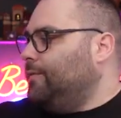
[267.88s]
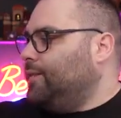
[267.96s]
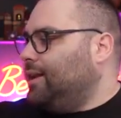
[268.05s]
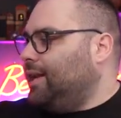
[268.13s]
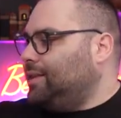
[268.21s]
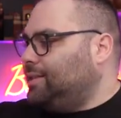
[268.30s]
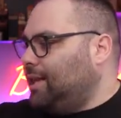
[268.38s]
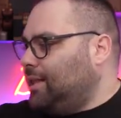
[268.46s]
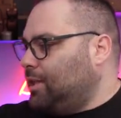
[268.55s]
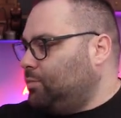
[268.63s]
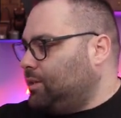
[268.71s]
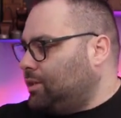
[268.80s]
Let's say
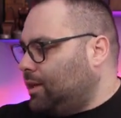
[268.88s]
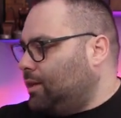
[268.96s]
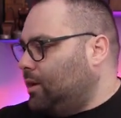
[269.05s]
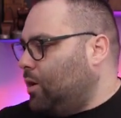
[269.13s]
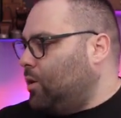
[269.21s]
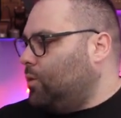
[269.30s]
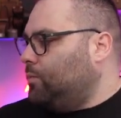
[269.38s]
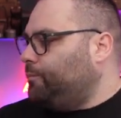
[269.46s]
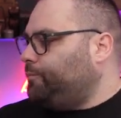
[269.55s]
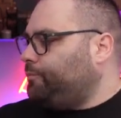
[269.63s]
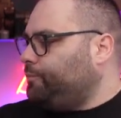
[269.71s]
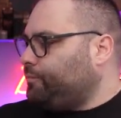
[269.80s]
that we start
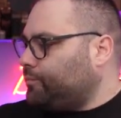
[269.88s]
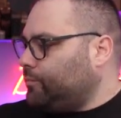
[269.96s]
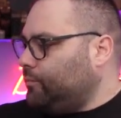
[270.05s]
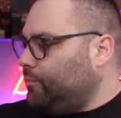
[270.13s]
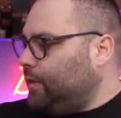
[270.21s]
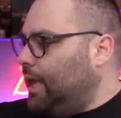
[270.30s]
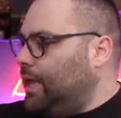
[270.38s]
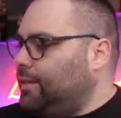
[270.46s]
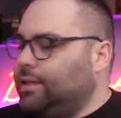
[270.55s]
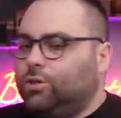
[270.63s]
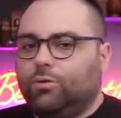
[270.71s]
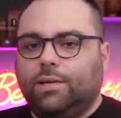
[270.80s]
low, and
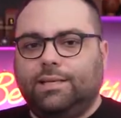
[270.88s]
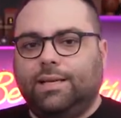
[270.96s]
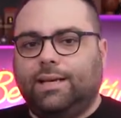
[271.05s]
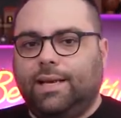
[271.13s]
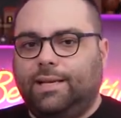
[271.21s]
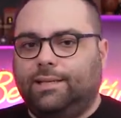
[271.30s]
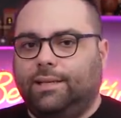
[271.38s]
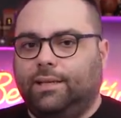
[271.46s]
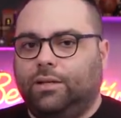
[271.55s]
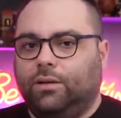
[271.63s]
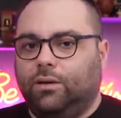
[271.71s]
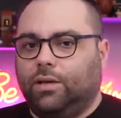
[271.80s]
this one is increasing,
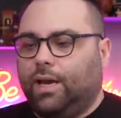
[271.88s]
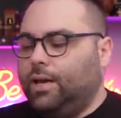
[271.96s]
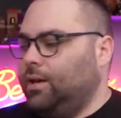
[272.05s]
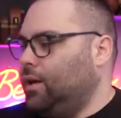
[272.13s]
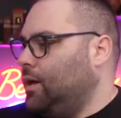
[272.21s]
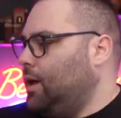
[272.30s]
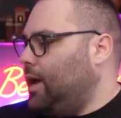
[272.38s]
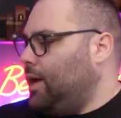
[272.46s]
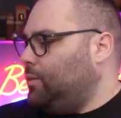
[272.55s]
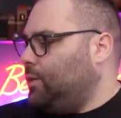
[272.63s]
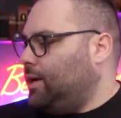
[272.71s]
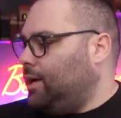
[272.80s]
okay?
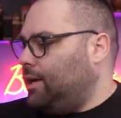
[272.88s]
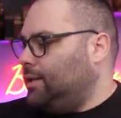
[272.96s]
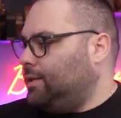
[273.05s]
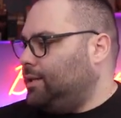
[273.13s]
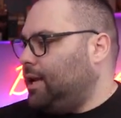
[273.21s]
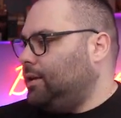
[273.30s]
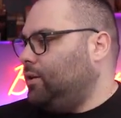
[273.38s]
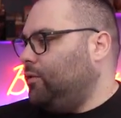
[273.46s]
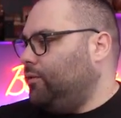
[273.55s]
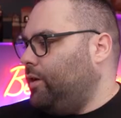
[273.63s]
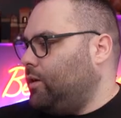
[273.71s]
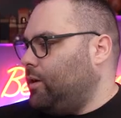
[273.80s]
And we're at the starting
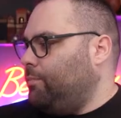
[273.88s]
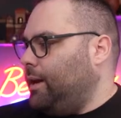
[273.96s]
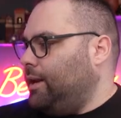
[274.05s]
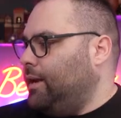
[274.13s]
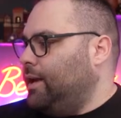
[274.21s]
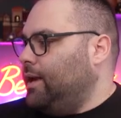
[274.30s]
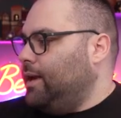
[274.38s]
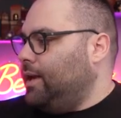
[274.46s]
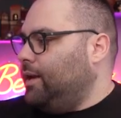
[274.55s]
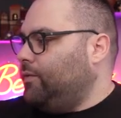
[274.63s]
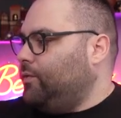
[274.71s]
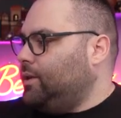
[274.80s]
of our campaign.
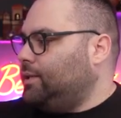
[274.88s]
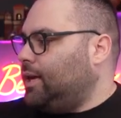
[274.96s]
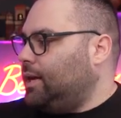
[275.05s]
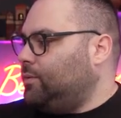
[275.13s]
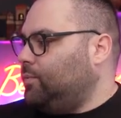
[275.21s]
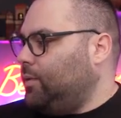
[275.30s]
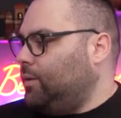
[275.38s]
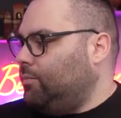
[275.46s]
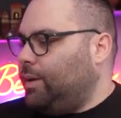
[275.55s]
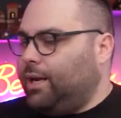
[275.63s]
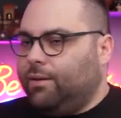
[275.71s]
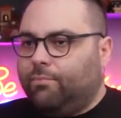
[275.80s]
If we start
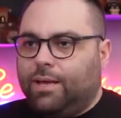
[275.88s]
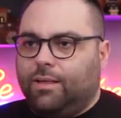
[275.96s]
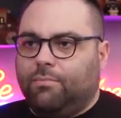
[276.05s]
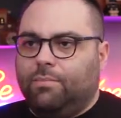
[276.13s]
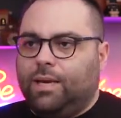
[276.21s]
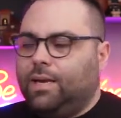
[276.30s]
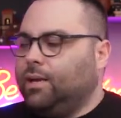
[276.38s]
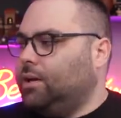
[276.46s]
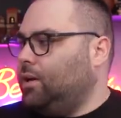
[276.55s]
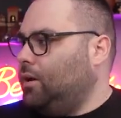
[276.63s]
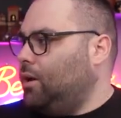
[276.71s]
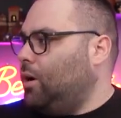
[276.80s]
by the meaning
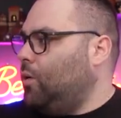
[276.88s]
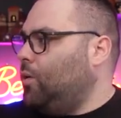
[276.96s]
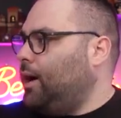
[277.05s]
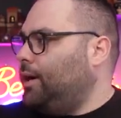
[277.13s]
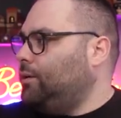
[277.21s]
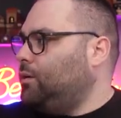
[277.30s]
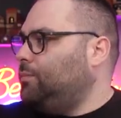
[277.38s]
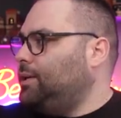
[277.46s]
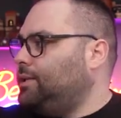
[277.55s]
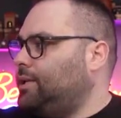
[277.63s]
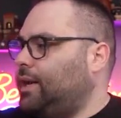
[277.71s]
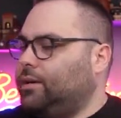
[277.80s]
low, I don't mean
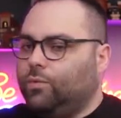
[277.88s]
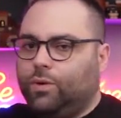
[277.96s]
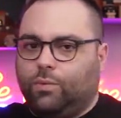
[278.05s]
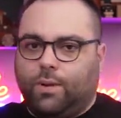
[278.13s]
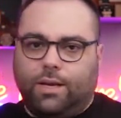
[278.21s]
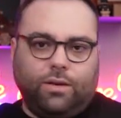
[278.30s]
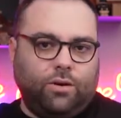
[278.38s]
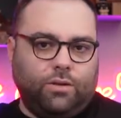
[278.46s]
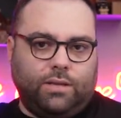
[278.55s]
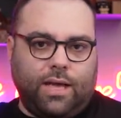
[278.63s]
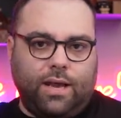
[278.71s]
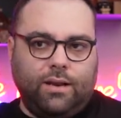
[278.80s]
starting with 20 or
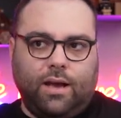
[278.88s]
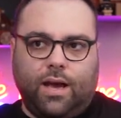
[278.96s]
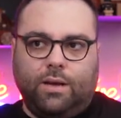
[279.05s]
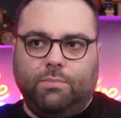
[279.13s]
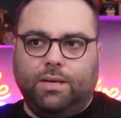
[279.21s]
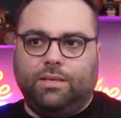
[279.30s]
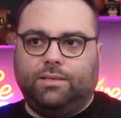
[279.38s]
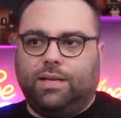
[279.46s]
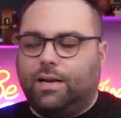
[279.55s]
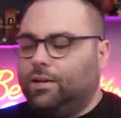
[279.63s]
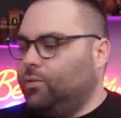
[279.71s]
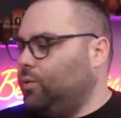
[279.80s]
10, I mean
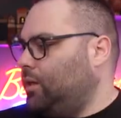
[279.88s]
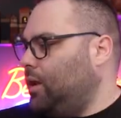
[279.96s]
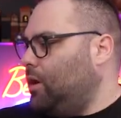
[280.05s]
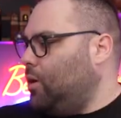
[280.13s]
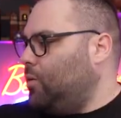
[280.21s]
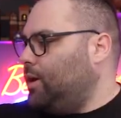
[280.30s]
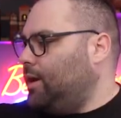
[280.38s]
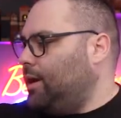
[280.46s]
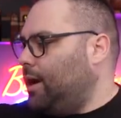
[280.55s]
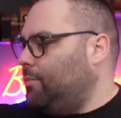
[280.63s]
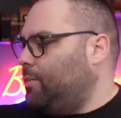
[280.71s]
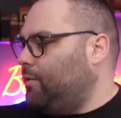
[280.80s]
starting with a lower
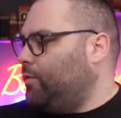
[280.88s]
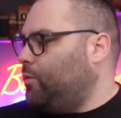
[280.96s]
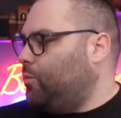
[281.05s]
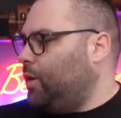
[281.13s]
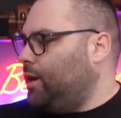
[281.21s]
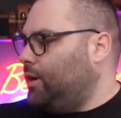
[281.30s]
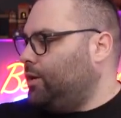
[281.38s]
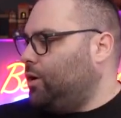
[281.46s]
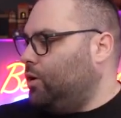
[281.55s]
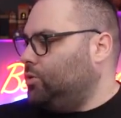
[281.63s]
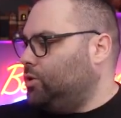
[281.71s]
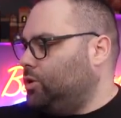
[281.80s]
number from where it
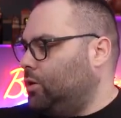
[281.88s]
goes.